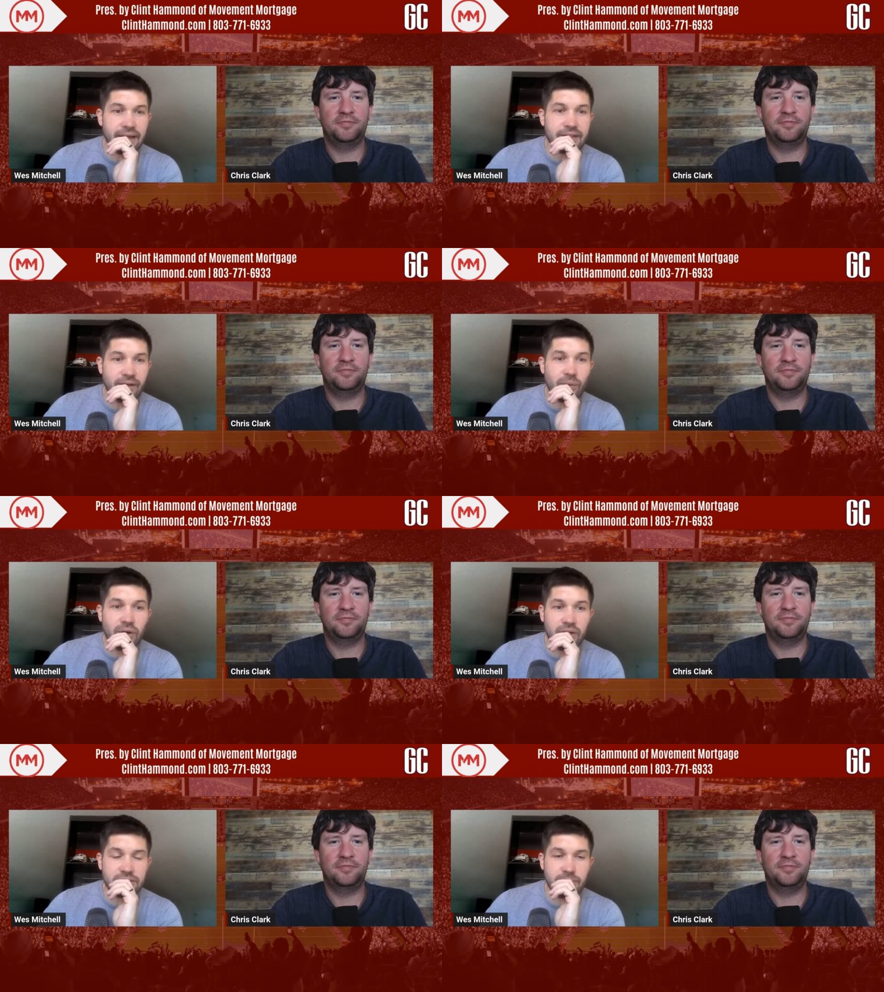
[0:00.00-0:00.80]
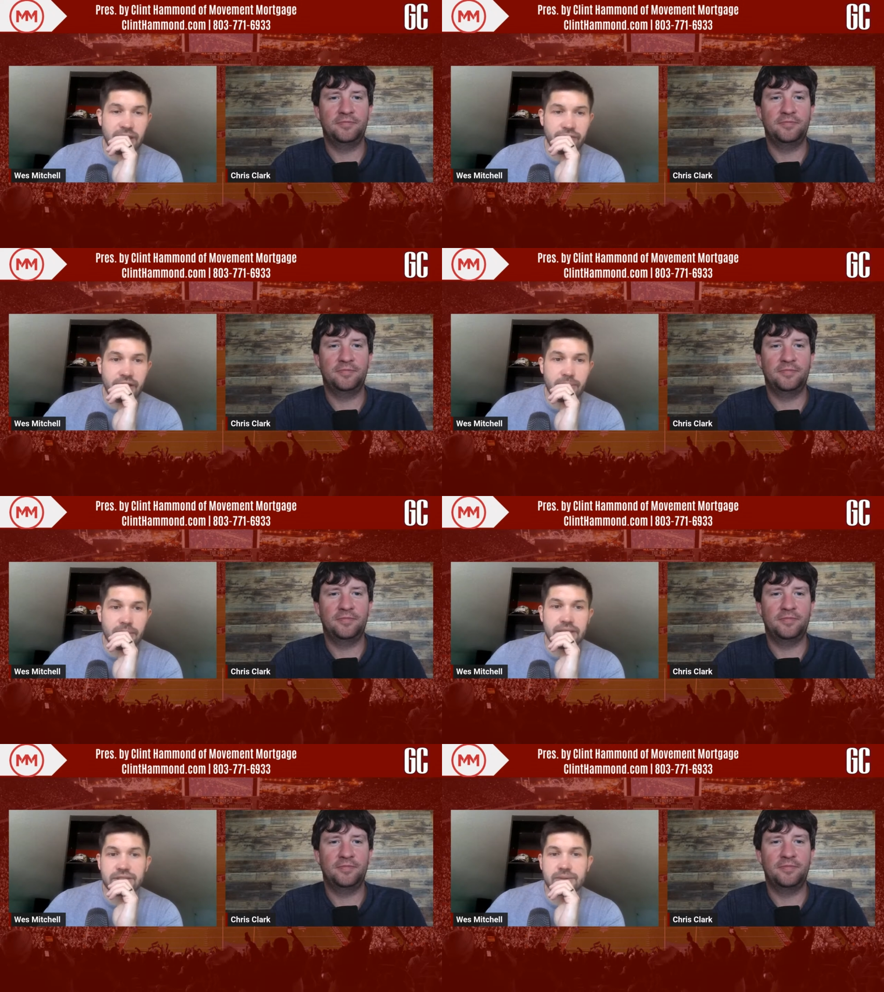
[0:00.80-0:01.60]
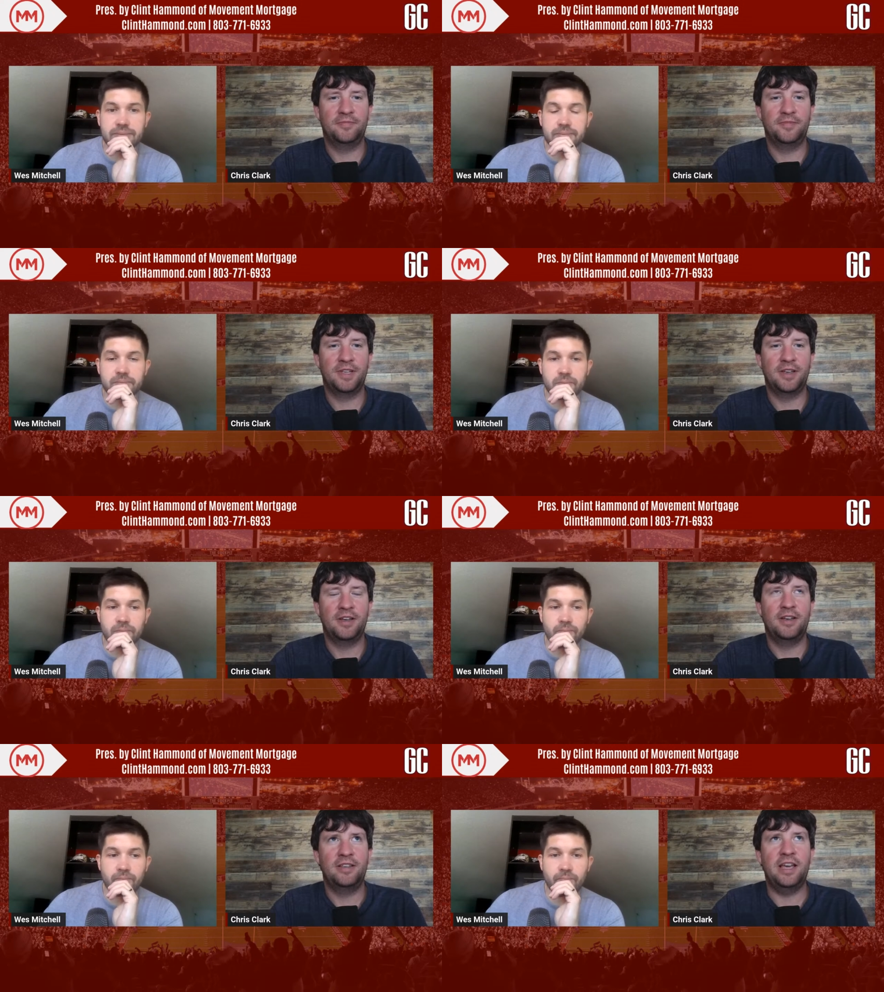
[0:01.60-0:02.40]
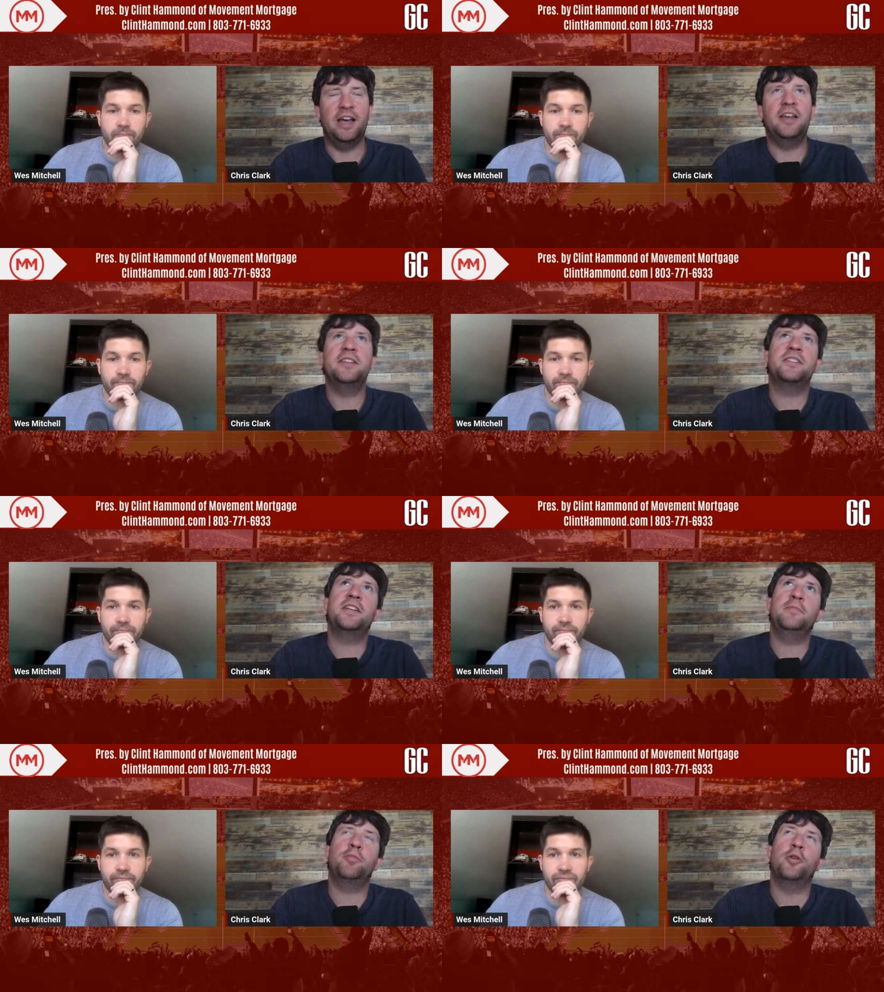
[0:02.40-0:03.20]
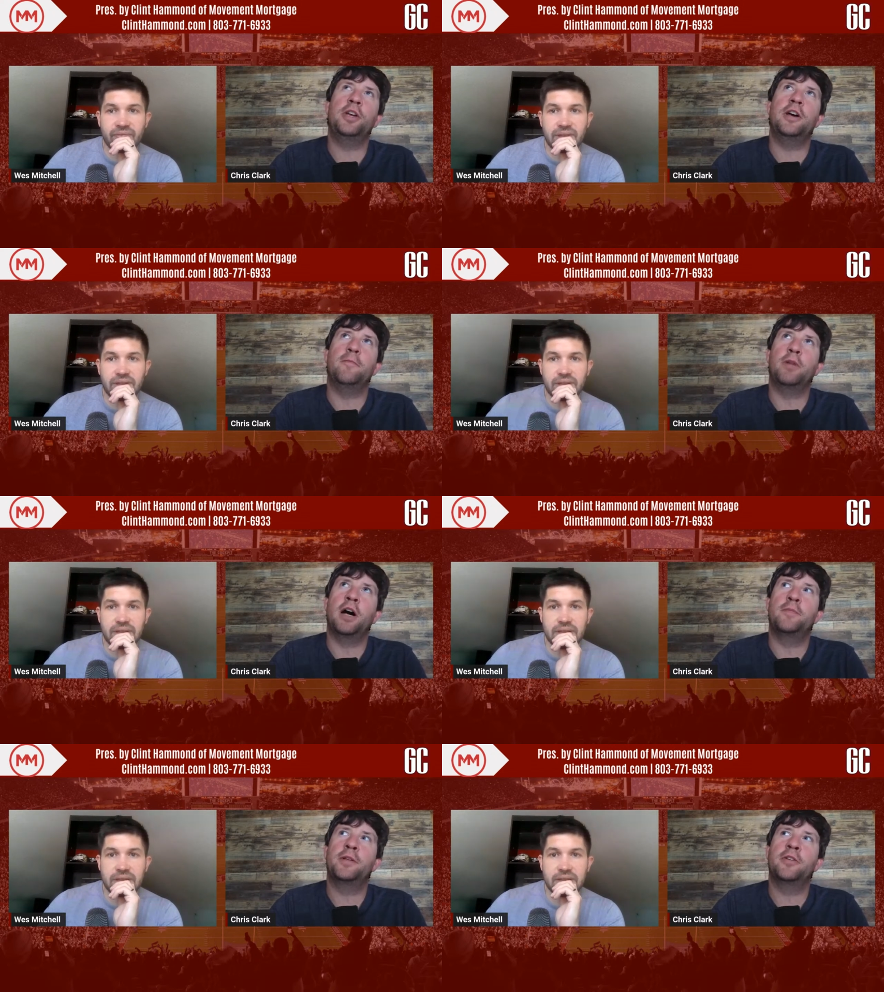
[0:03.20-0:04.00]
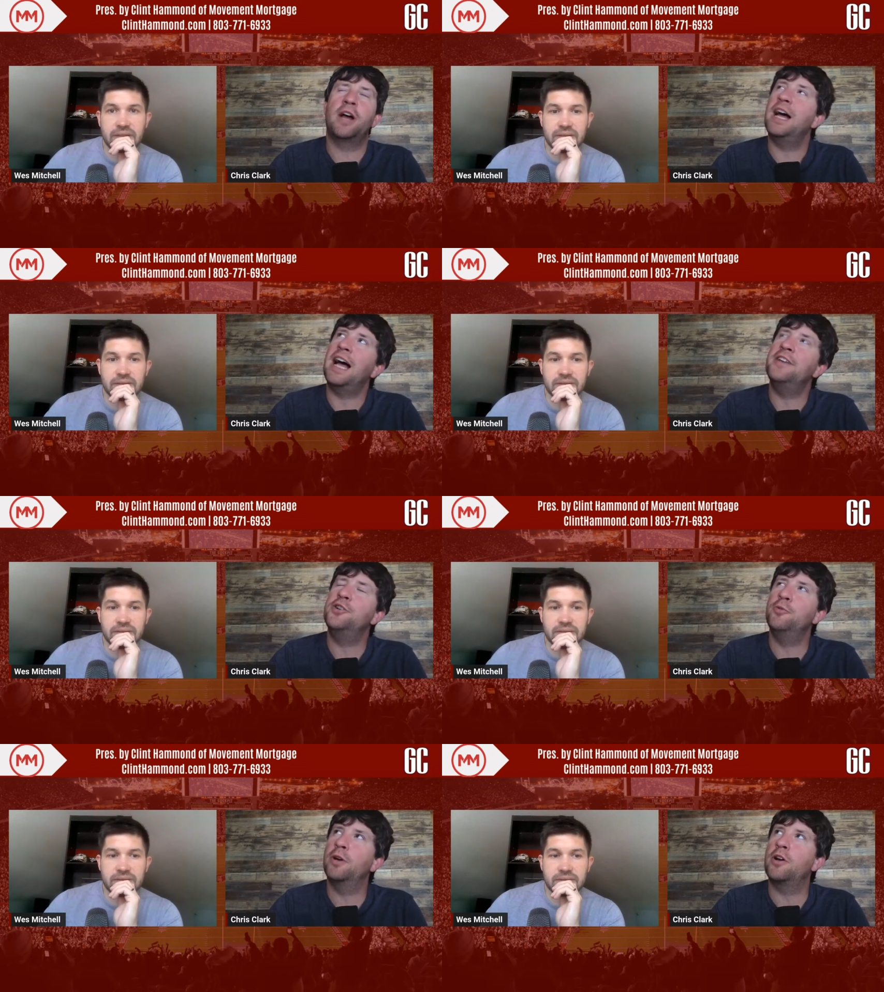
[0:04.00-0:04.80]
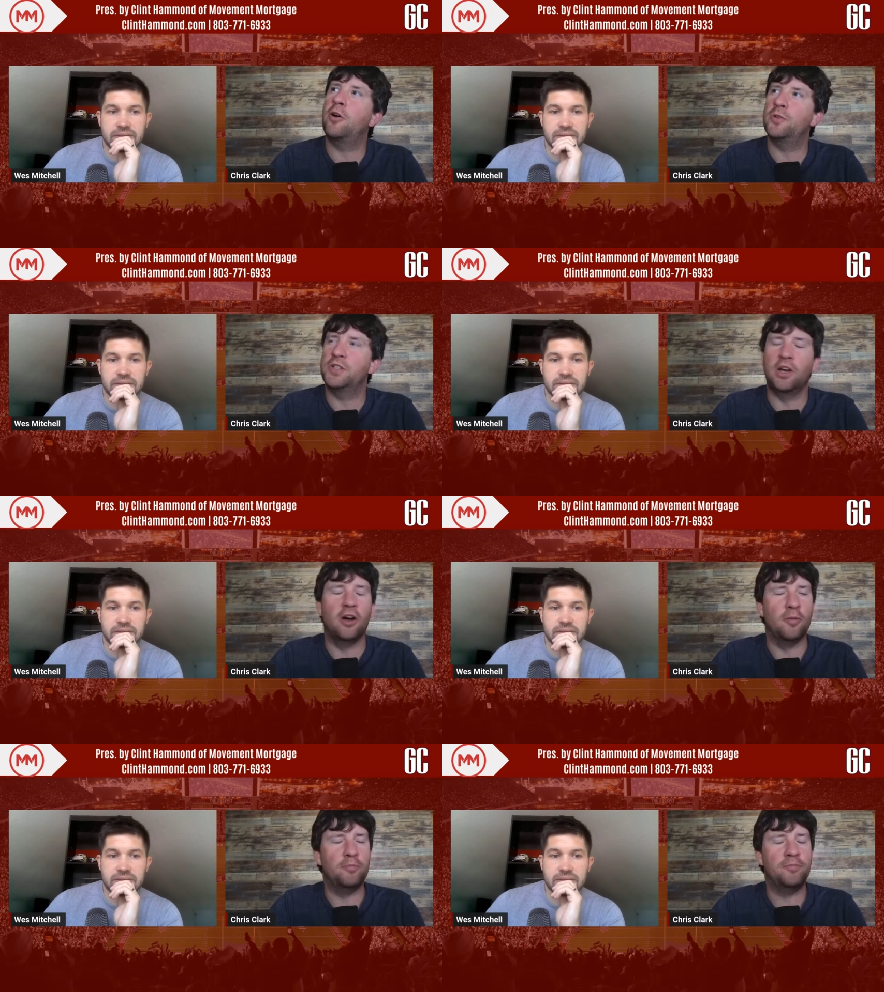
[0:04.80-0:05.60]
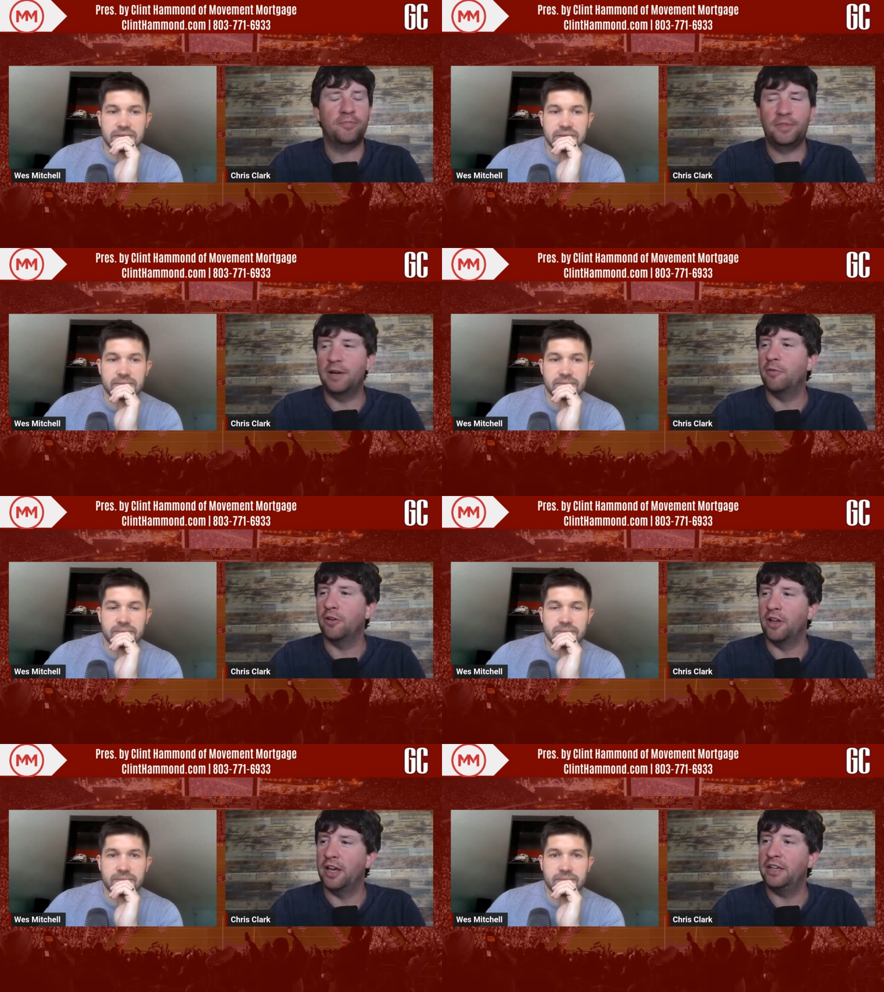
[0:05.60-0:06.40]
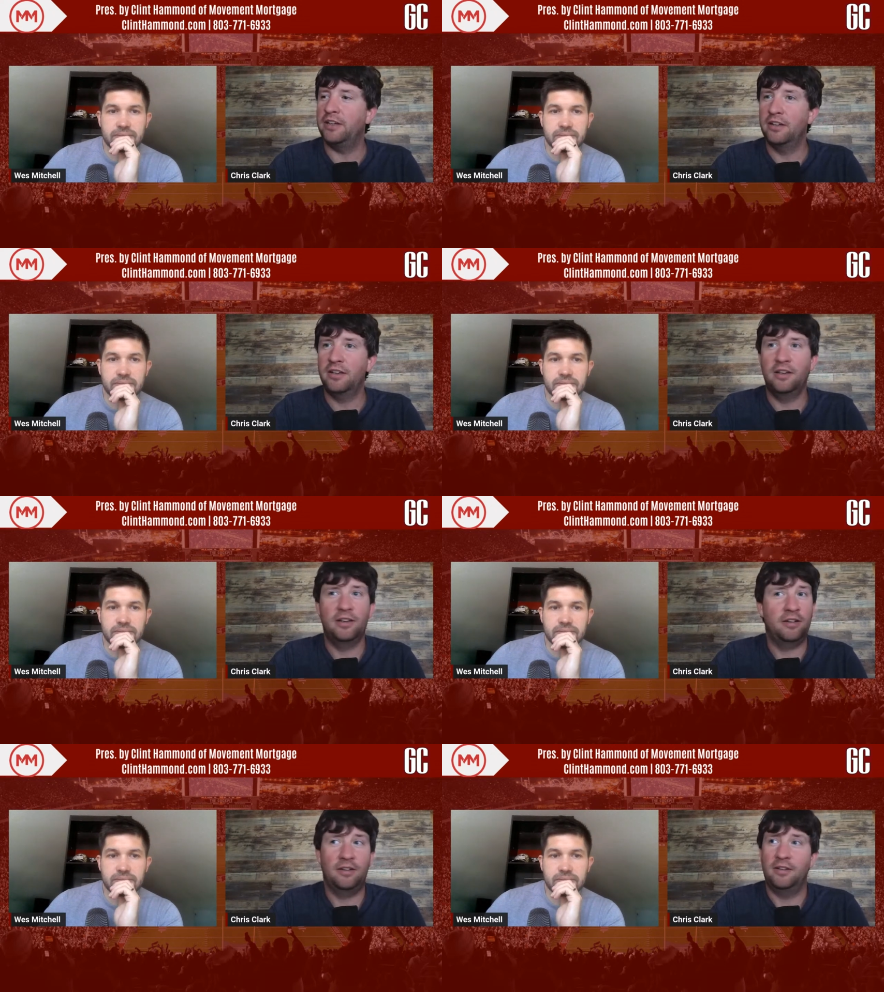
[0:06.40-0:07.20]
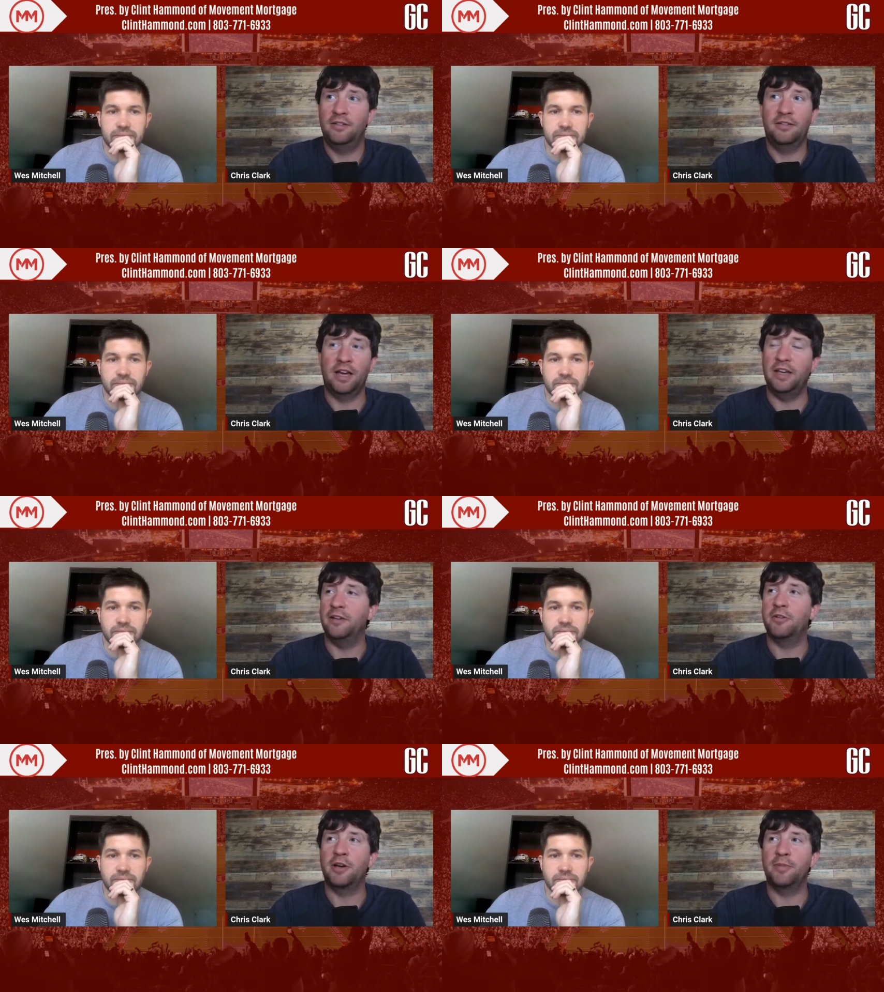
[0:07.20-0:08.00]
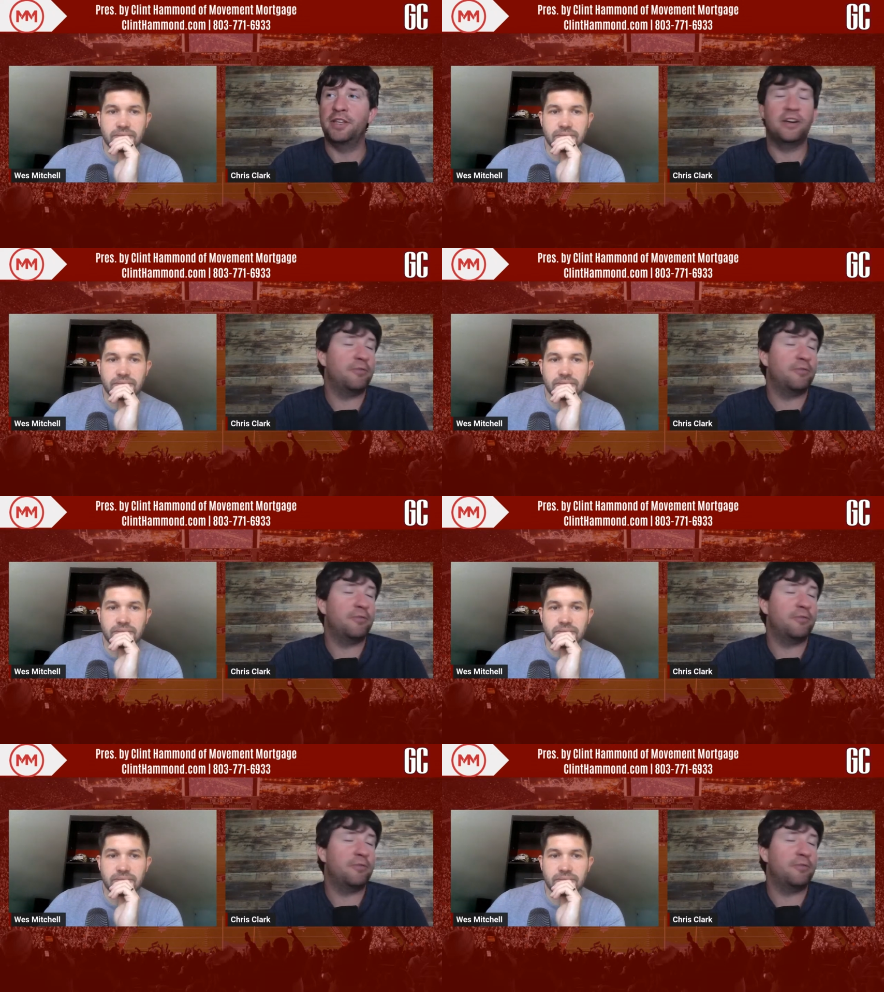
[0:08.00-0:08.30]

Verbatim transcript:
Speaker 1: idea was by the fan base.
Speaker 2: Yeah, it seemed pretty unpopular. I, I do recall some that were like, hey, he'll come in there